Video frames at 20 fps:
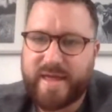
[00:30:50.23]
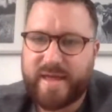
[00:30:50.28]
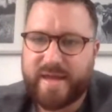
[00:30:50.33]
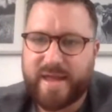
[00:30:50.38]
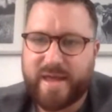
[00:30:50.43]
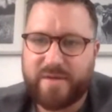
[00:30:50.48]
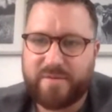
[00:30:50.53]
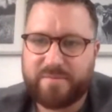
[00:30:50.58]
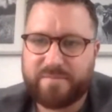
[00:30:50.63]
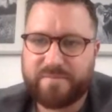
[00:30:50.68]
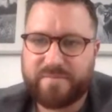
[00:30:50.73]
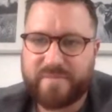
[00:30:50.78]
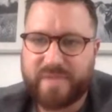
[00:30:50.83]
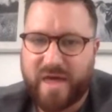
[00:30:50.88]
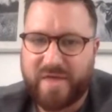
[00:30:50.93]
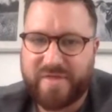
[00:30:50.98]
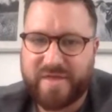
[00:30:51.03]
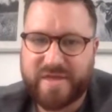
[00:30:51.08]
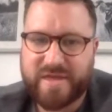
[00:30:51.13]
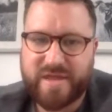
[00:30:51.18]
Now,
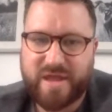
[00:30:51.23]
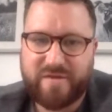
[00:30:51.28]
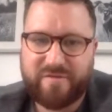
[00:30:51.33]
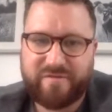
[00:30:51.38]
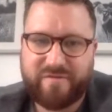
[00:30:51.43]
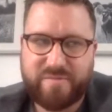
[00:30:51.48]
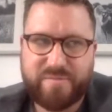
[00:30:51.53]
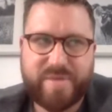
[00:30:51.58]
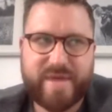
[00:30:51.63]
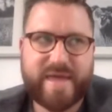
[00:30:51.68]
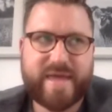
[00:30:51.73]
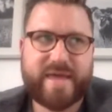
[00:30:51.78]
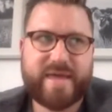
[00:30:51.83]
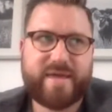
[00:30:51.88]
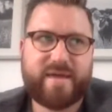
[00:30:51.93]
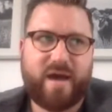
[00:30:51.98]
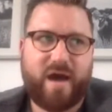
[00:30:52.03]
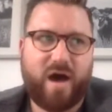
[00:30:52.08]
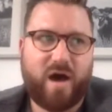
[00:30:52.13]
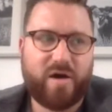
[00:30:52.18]
I think, for
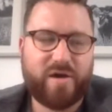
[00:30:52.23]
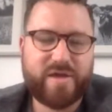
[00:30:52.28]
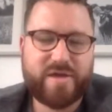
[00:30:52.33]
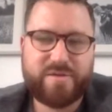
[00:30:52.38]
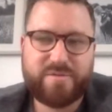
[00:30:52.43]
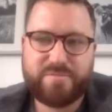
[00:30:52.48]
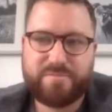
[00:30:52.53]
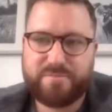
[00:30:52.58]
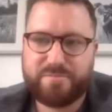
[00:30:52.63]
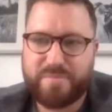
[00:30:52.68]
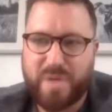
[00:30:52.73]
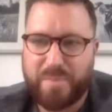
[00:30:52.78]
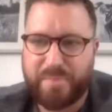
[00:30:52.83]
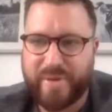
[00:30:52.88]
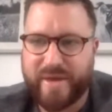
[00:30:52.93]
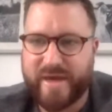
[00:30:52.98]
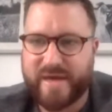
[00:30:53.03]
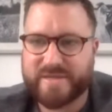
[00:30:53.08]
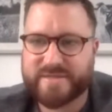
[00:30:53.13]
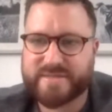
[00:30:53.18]
me, I'm a
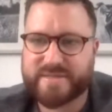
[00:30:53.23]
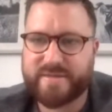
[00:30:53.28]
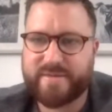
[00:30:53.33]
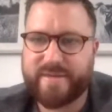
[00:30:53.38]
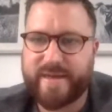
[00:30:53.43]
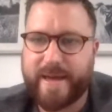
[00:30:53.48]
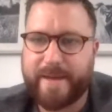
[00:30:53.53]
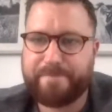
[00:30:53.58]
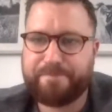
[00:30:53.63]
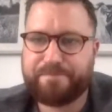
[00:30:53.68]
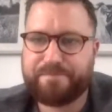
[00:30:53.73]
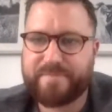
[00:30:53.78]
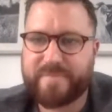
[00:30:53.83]
person that,